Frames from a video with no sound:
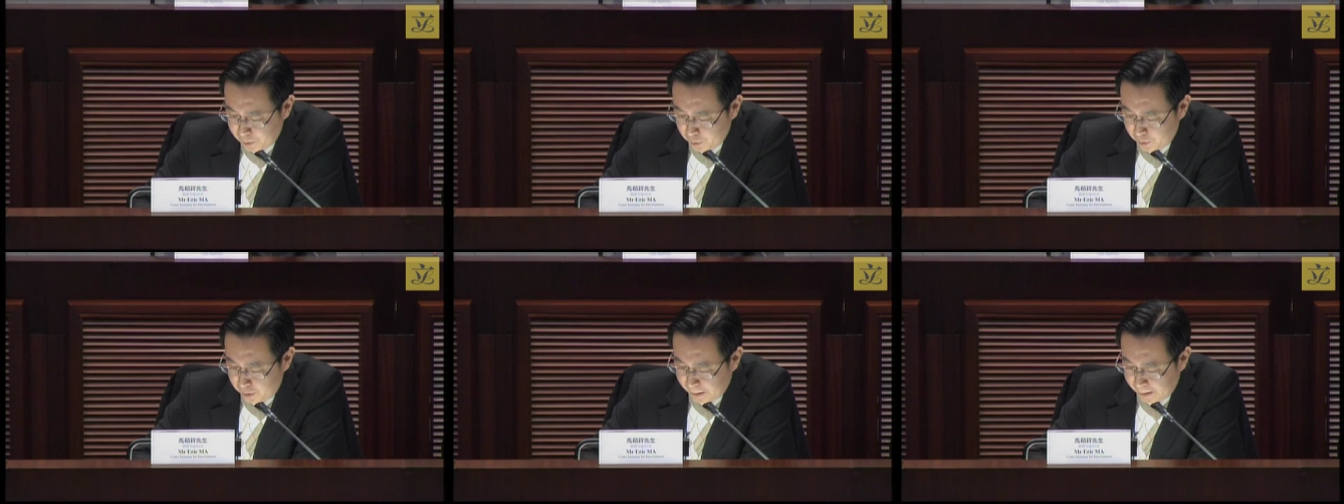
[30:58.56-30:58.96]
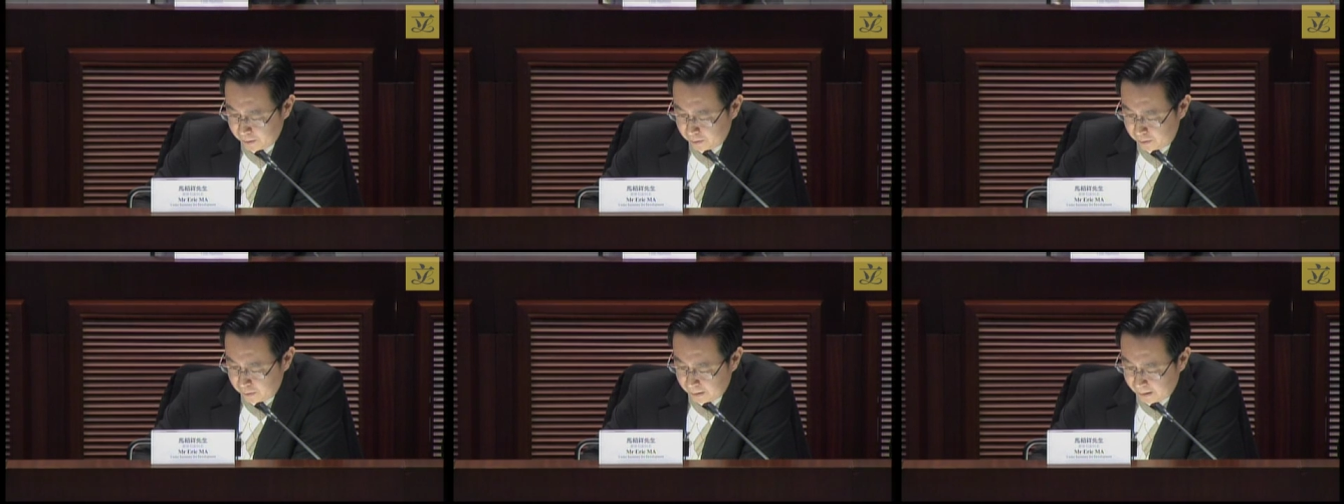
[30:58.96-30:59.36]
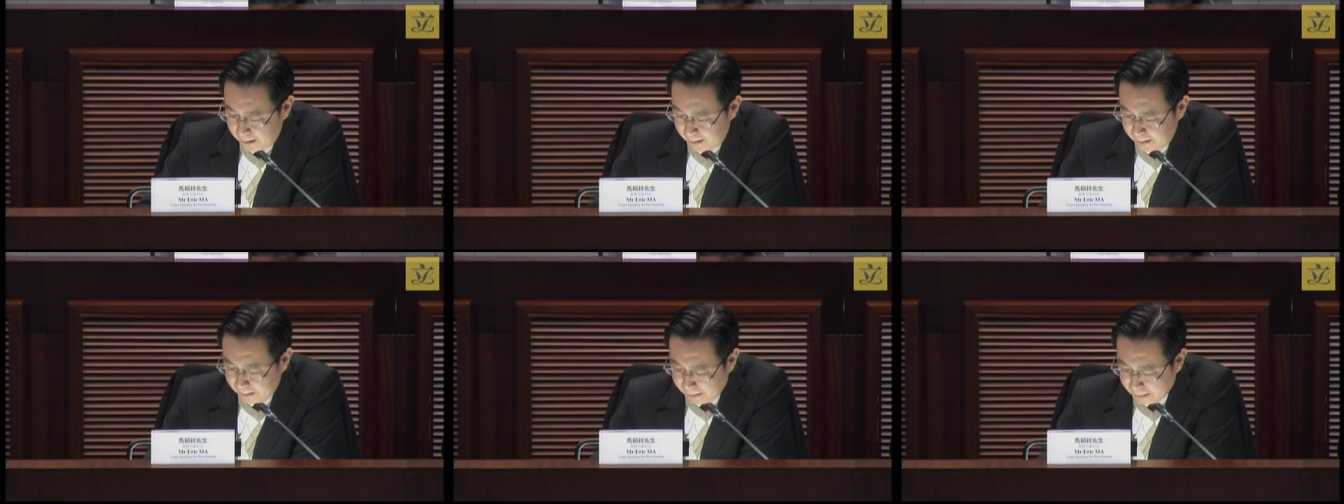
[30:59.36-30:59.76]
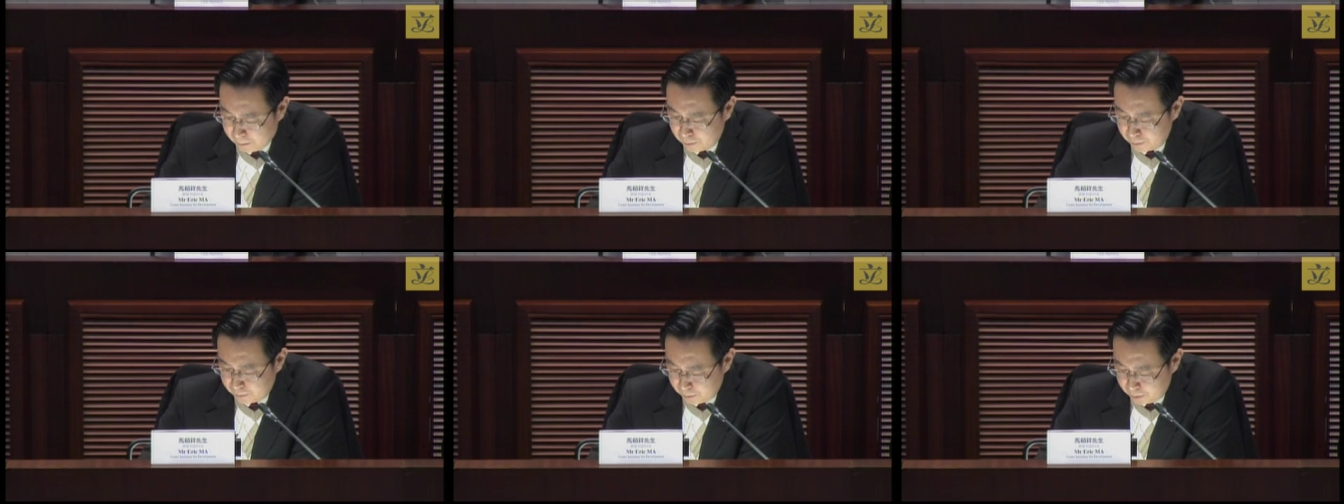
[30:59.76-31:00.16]
and
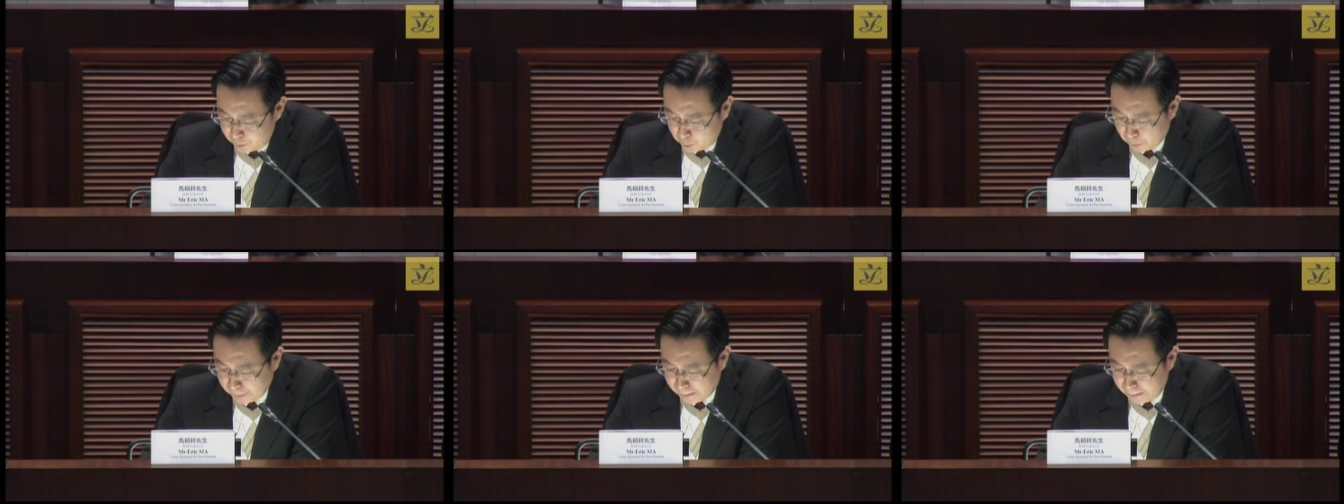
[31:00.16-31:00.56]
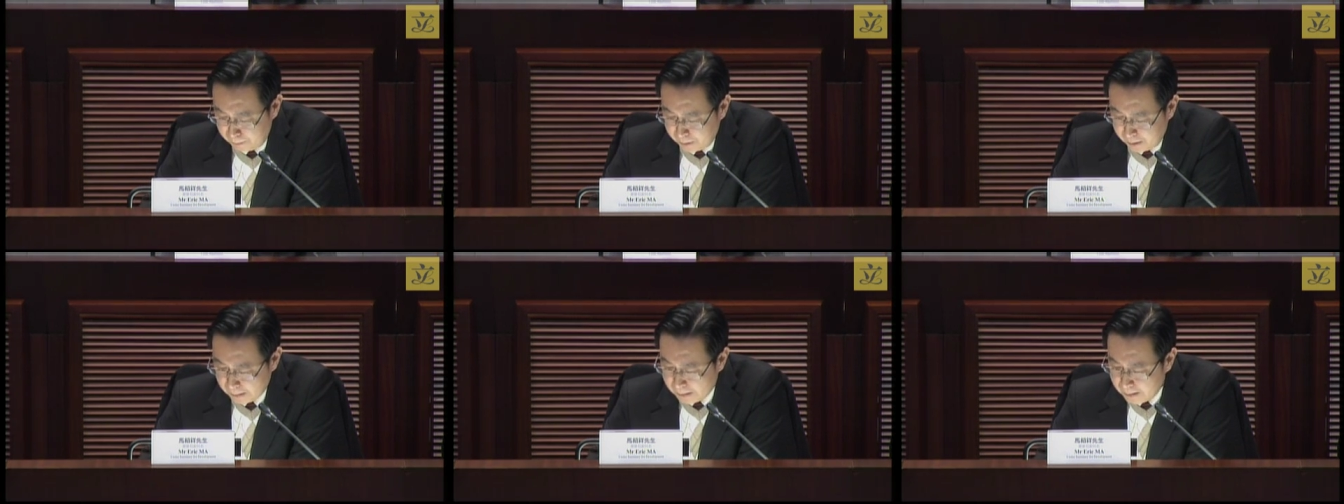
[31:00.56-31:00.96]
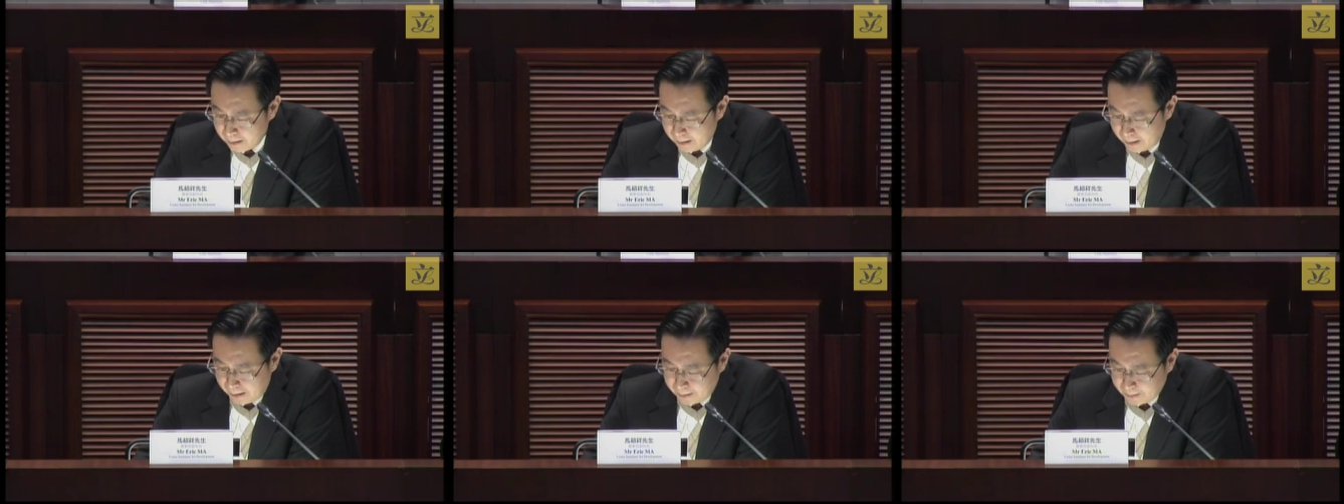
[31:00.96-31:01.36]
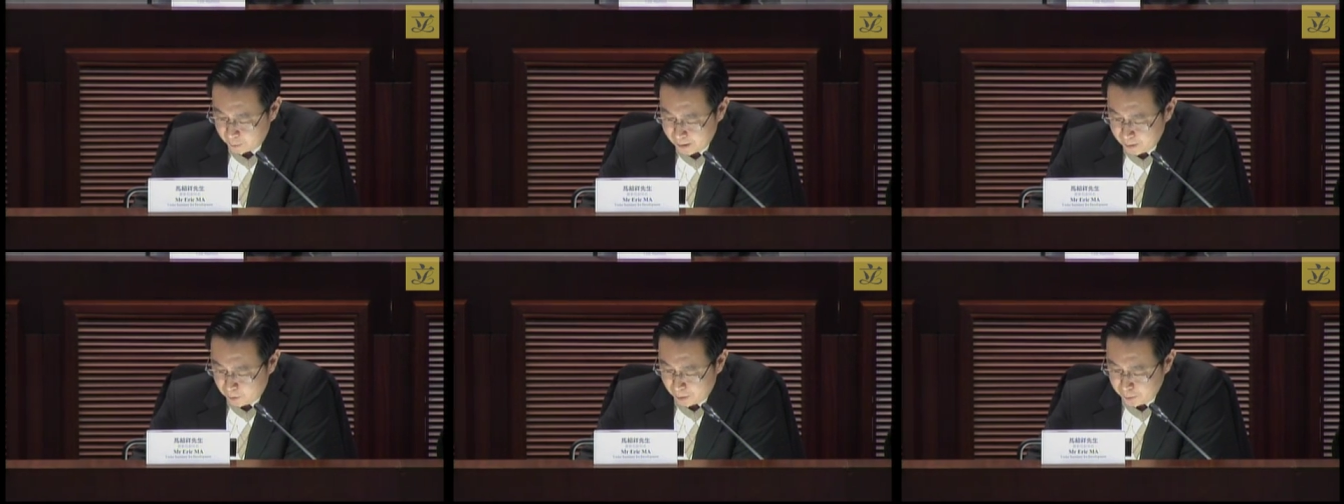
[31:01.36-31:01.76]
rot into a big problem
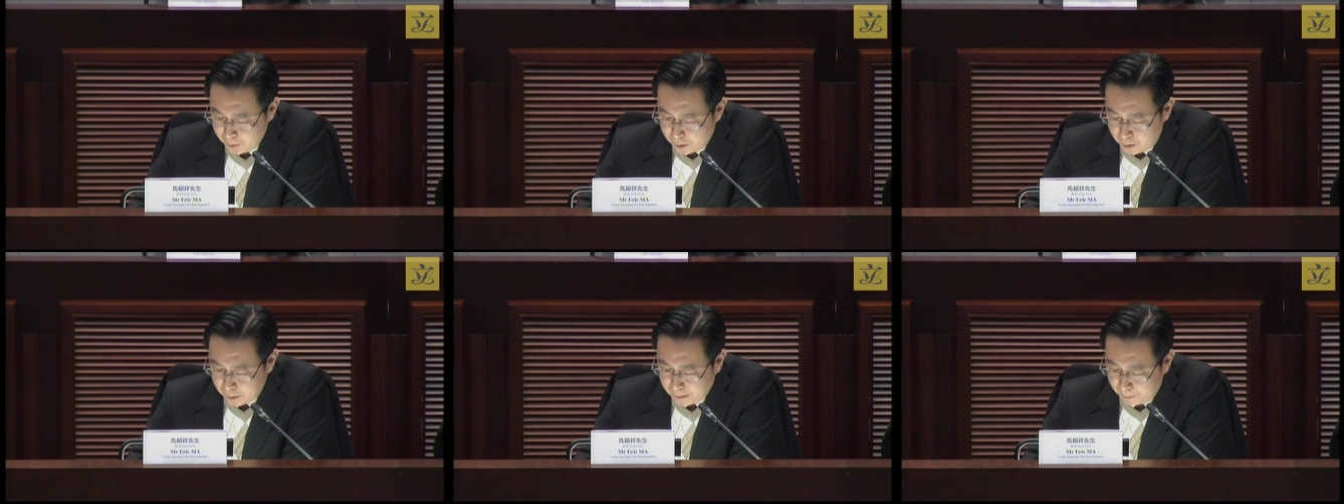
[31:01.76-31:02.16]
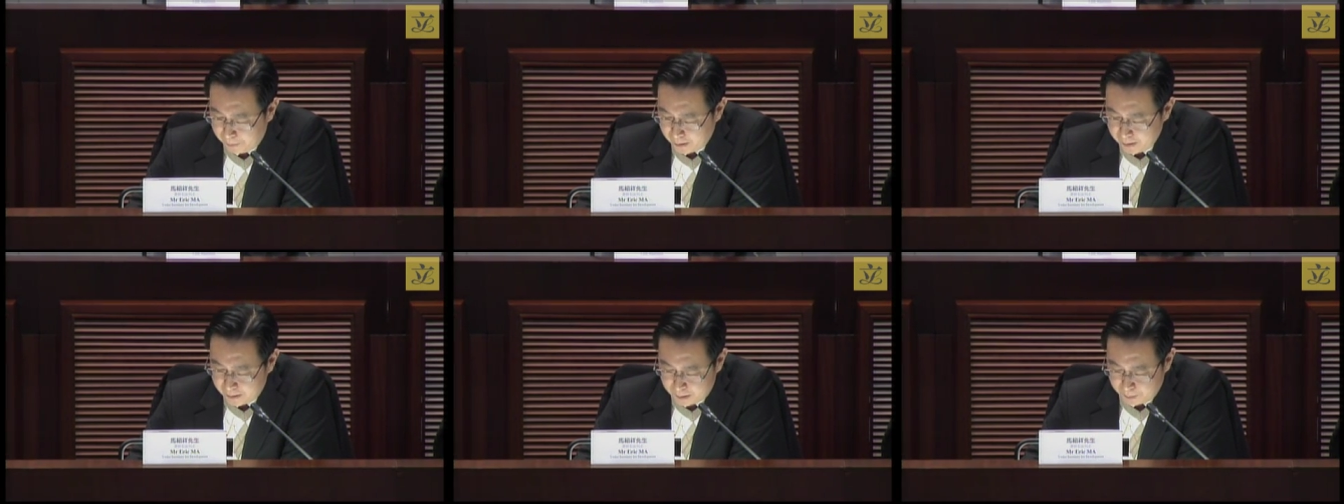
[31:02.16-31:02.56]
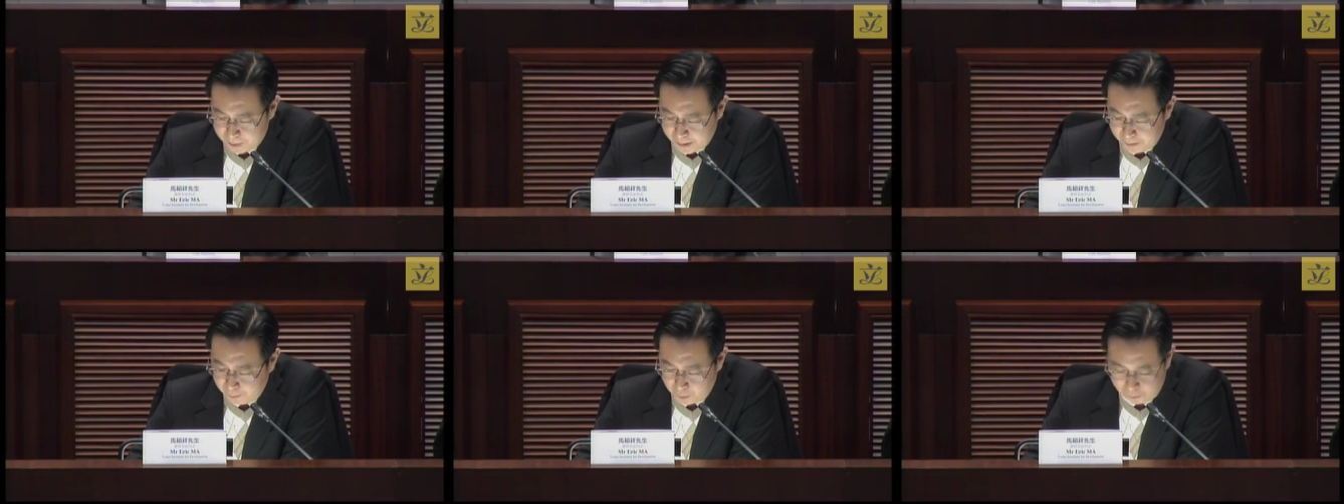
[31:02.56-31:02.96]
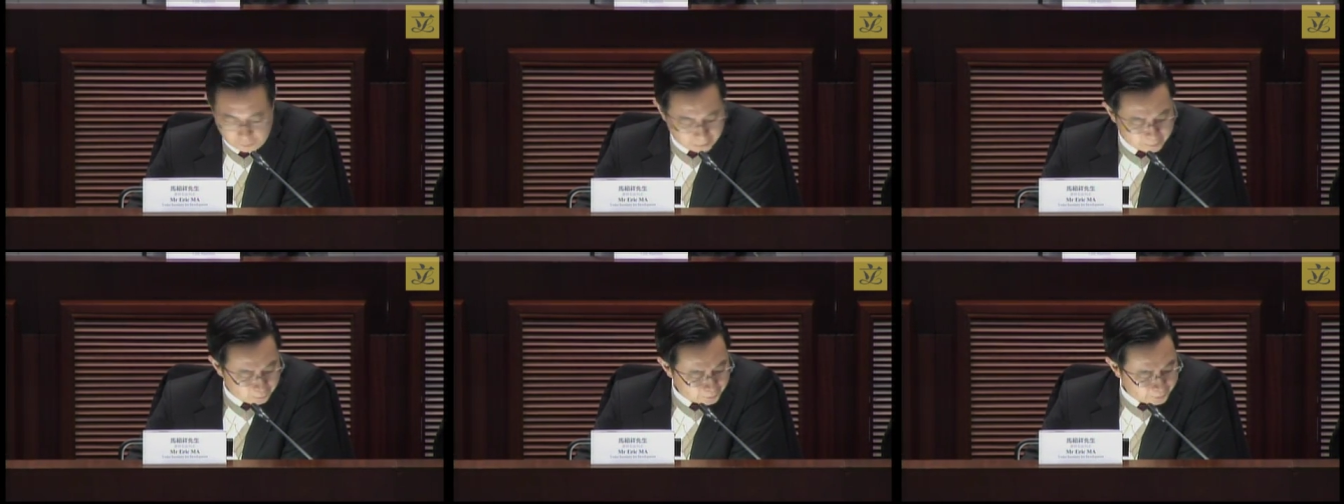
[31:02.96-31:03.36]
before you do something.
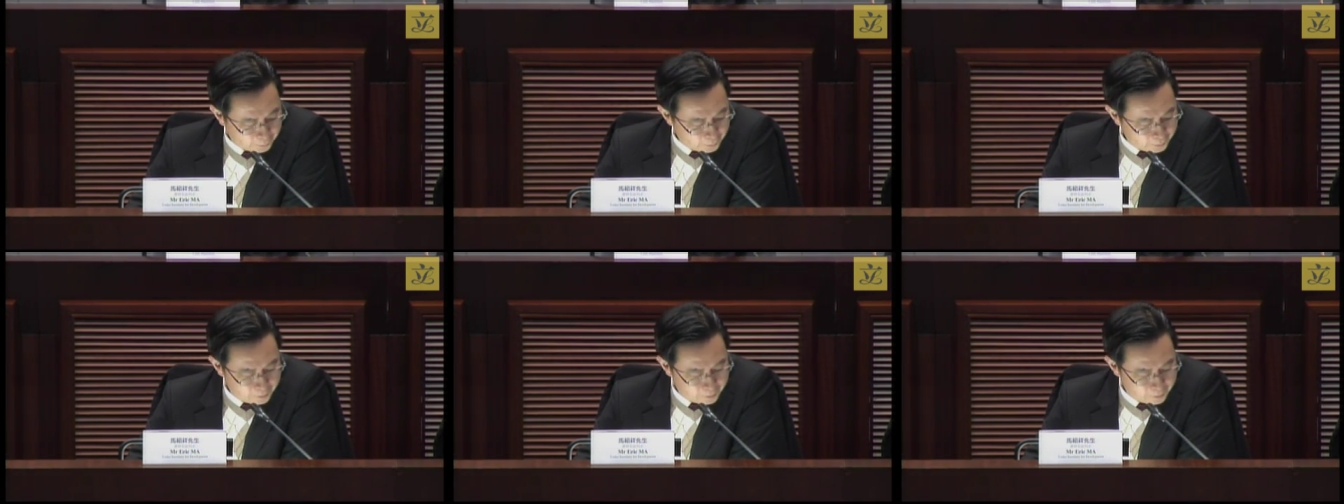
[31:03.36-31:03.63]
In relation